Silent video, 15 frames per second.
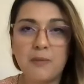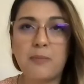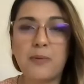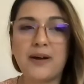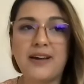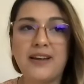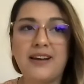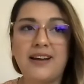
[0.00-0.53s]

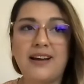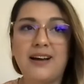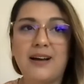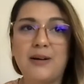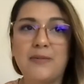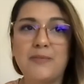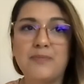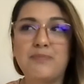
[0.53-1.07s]
but
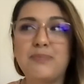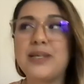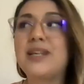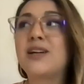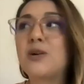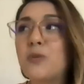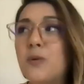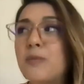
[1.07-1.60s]

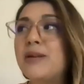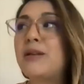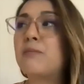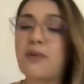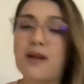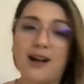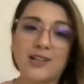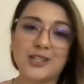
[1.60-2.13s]
being a woman in
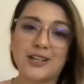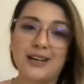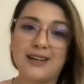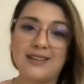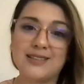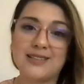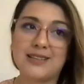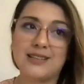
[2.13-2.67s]
blockchain
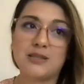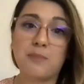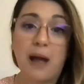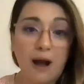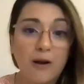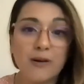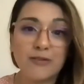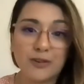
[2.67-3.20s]
is
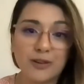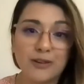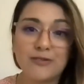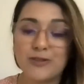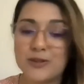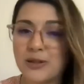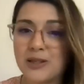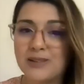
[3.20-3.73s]
powerful if
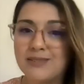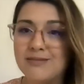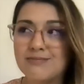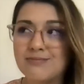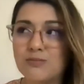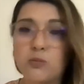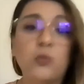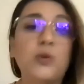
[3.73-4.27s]
you can
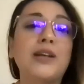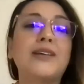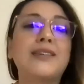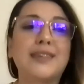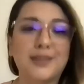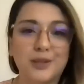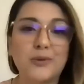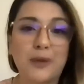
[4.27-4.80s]
wield
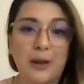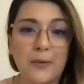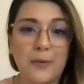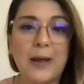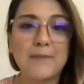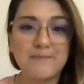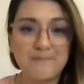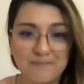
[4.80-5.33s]
it the right
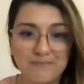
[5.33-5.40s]
way.